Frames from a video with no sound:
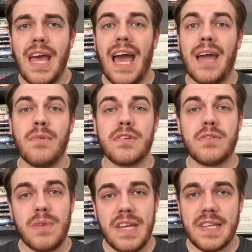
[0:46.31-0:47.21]
and most
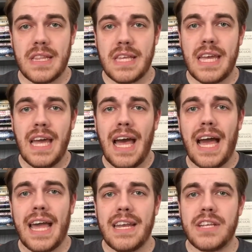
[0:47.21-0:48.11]
recently,
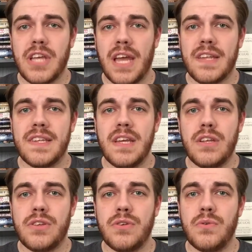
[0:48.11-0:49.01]
I got a chance
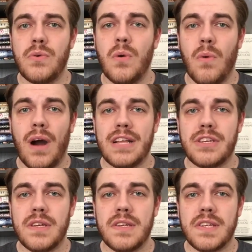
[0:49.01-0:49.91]
to
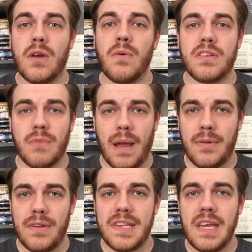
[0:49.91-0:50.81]
watch Star Wars
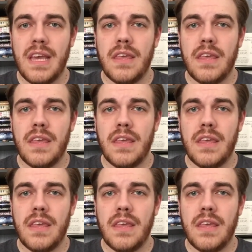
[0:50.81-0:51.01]
Rebels,